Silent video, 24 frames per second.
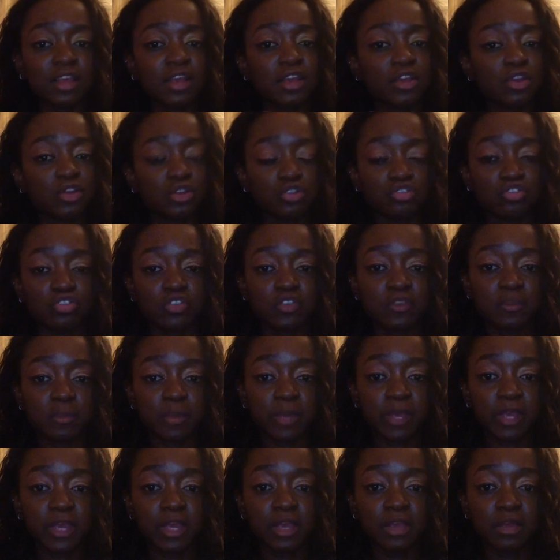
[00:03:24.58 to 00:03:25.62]
couldn't just
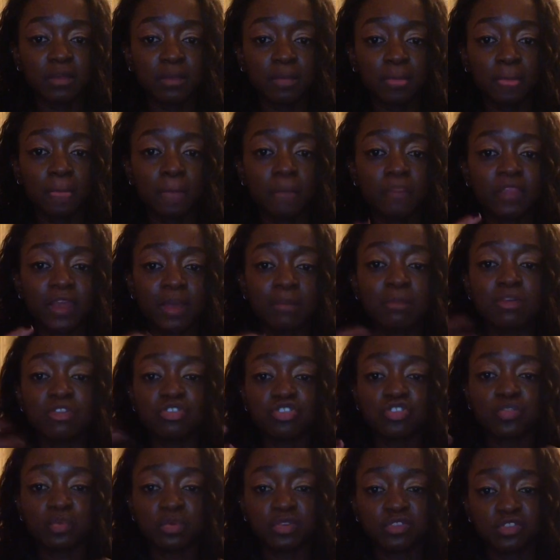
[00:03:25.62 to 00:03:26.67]
be, the
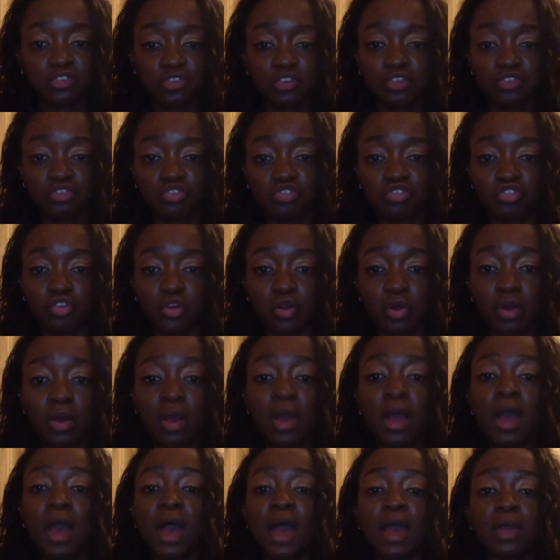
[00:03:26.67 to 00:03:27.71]
images were so strong,
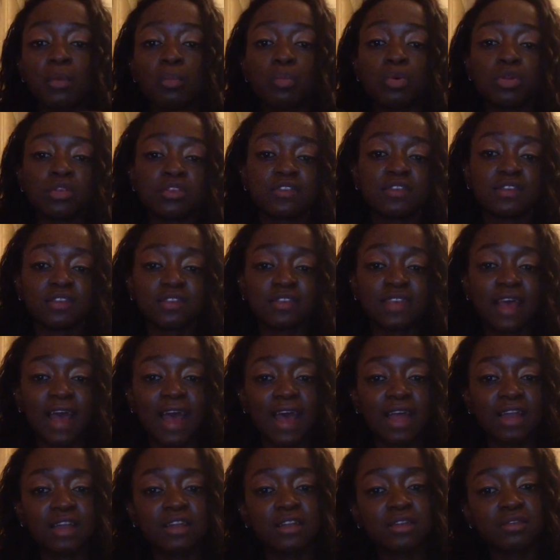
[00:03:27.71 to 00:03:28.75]
I wanted to
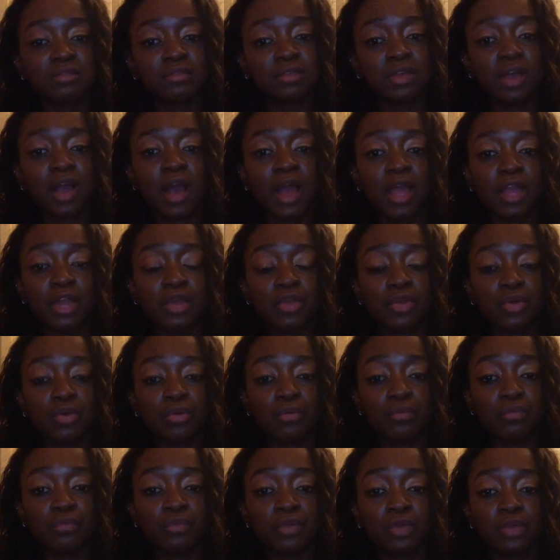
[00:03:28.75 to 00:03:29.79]
add kind
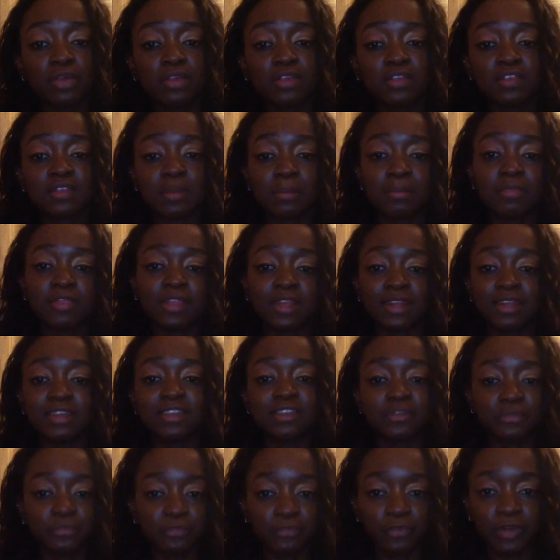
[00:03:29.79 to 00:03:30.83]
of something
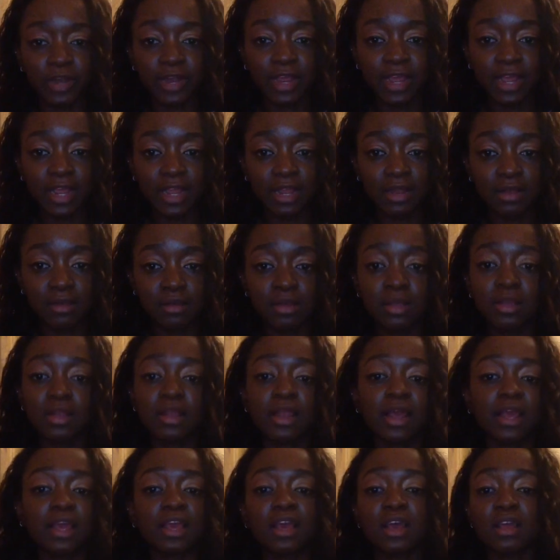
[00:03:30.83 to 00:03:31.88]
different in,
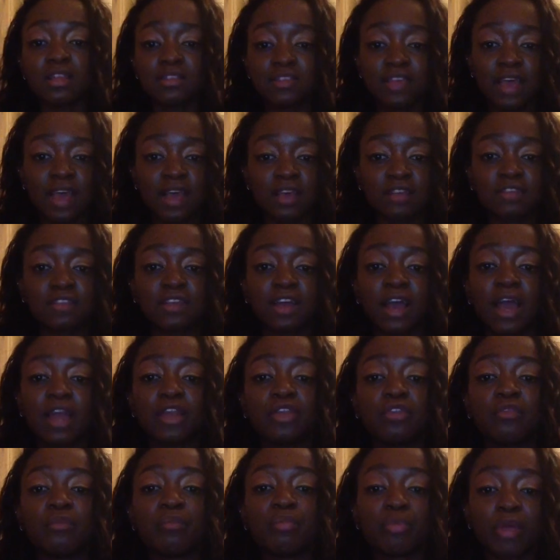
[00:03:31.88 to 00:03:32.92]
like a text to
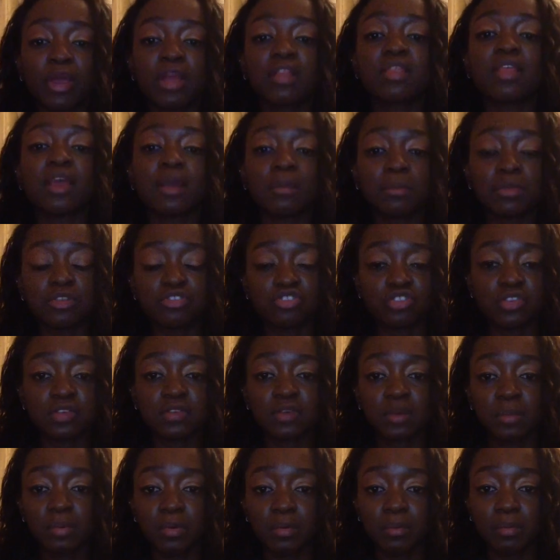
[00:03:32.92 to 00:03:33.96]
kind of break the
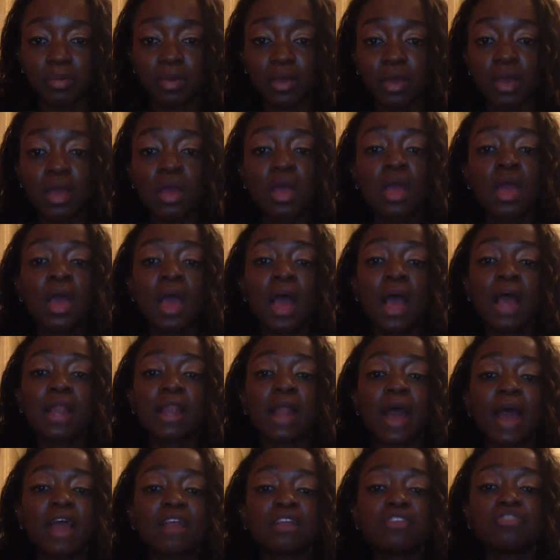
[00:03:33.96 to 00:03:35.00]
images up a bit.
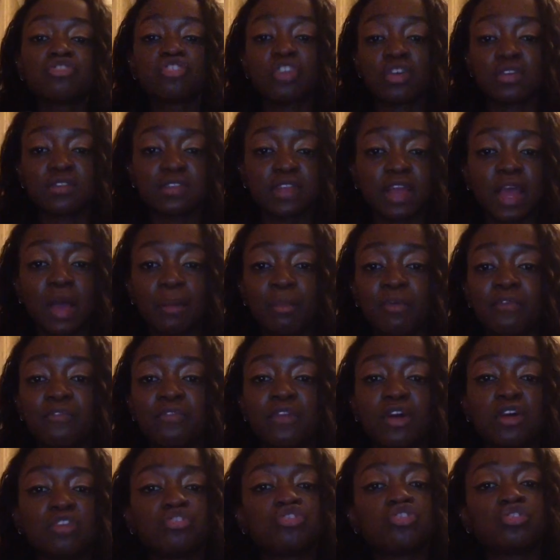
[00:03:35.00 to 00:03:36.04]
And I chose the
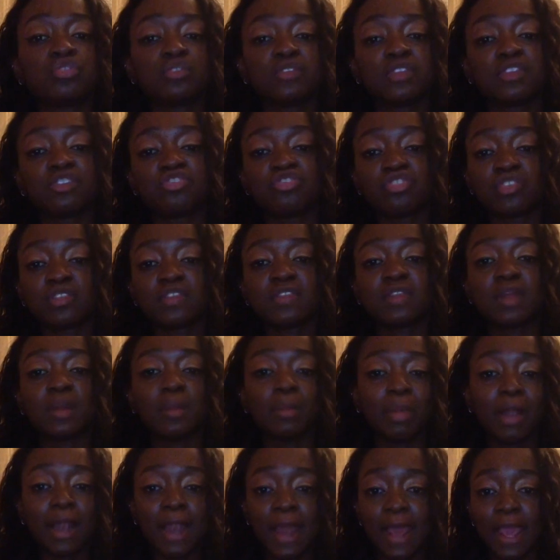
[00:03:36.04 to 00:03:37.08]
camouflage because it's just a
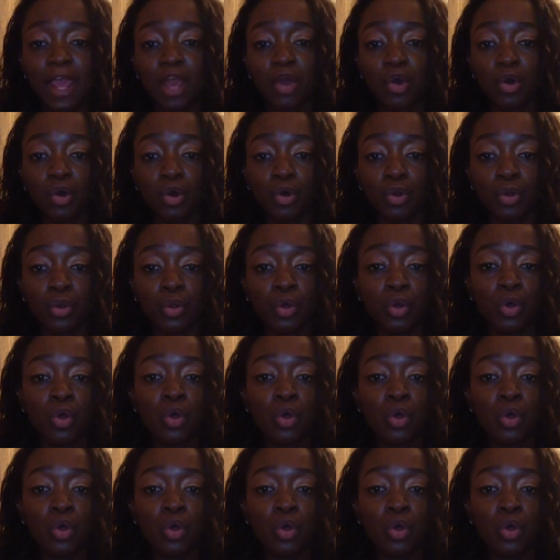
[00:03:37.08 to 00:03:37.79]
play on